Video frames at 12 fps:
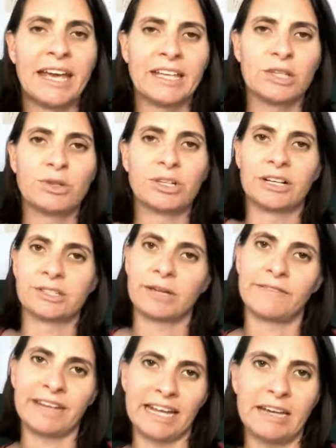You can also
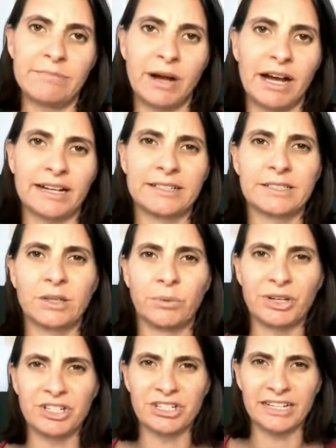have an inbox,
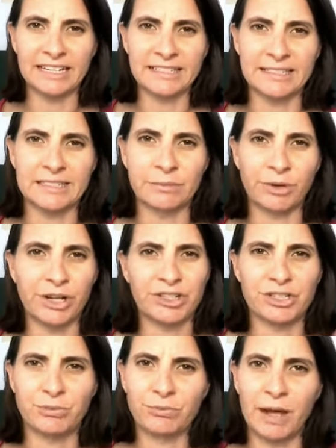which is a system where you
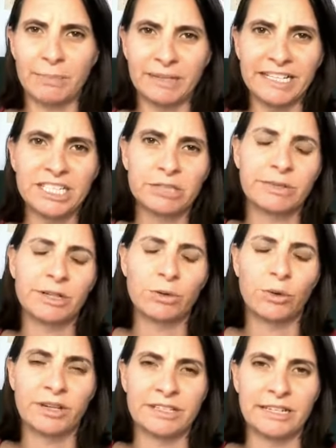just a place to
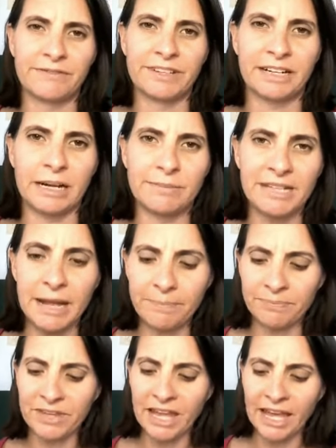record stuff that comes up.